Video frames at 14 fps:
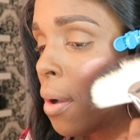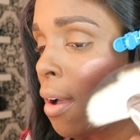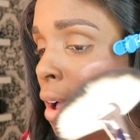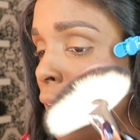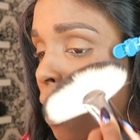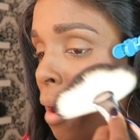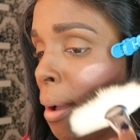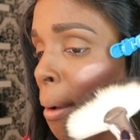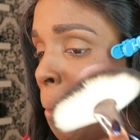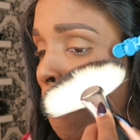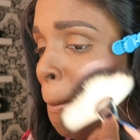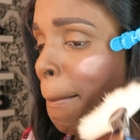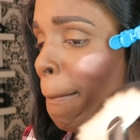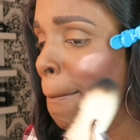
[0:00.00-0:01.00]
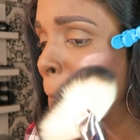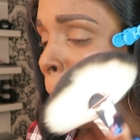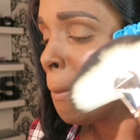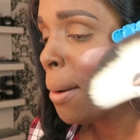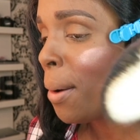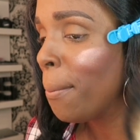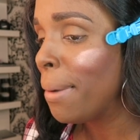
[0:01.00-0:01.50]
Ah!
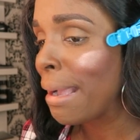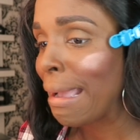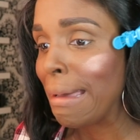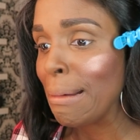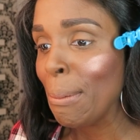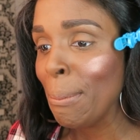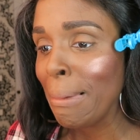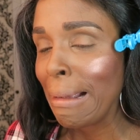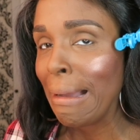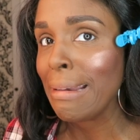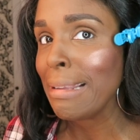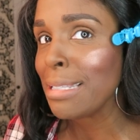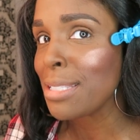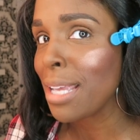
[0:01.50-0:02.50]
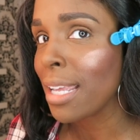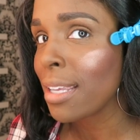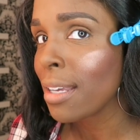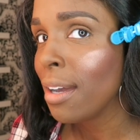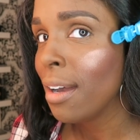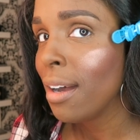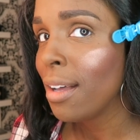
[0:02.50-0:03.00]
Oh my God. Oh my God. It's
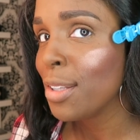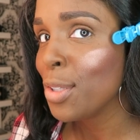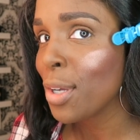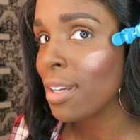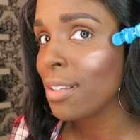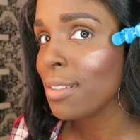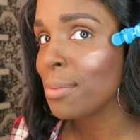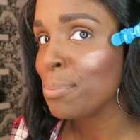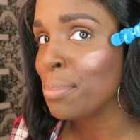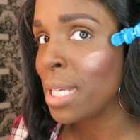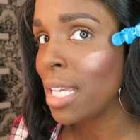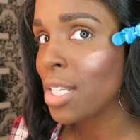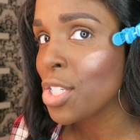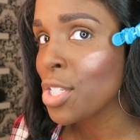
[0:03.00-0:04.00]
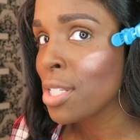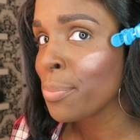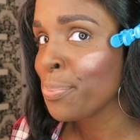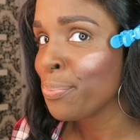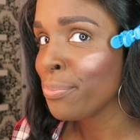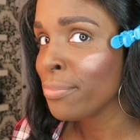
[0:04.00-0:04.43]
like, look, bitch.